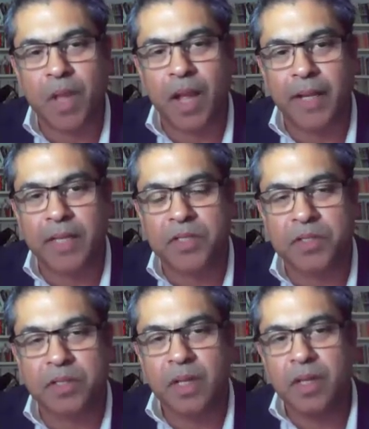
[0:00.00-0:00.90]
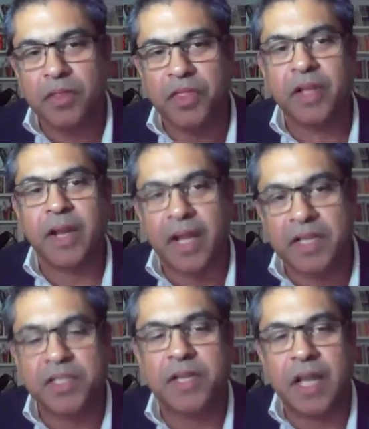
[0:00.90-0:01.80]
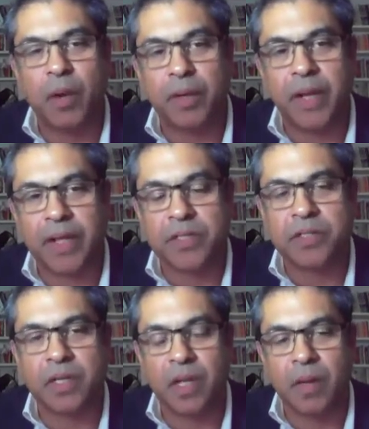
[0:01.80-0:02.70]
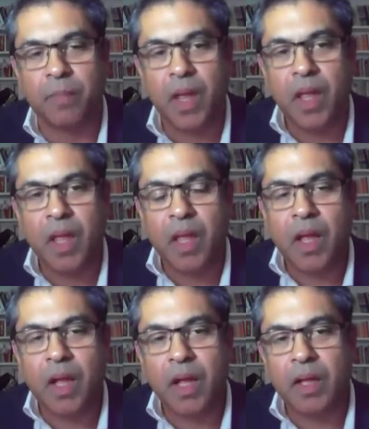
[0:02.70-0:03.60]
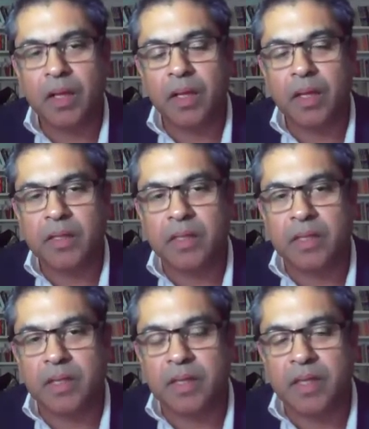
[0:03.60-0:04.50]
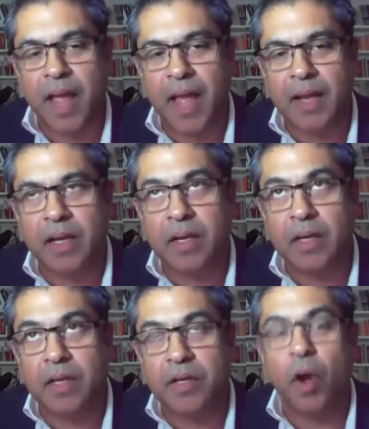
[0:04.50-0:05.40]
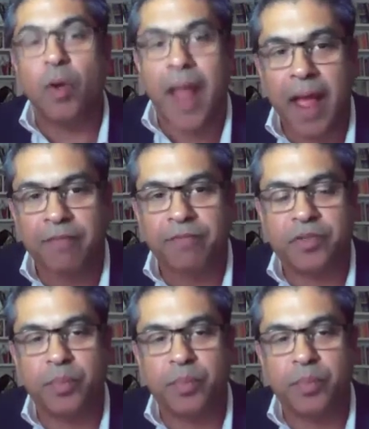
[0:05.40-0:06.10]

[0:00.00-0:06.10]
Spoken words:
I guess, thing that I see nowadays that you don't have to